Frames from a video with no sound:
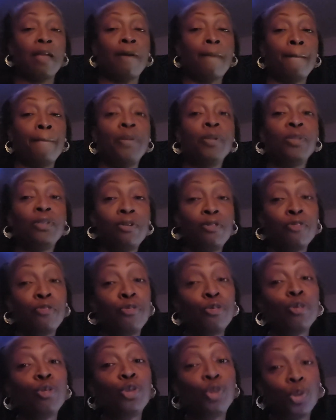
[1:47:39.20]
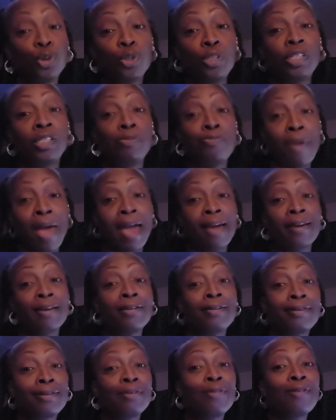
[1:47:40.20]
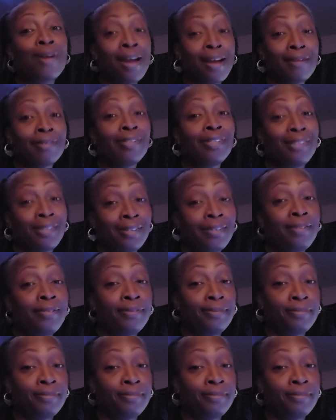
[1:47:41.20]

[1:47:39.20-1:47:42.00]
Put them fruit trees back in the ground, you see.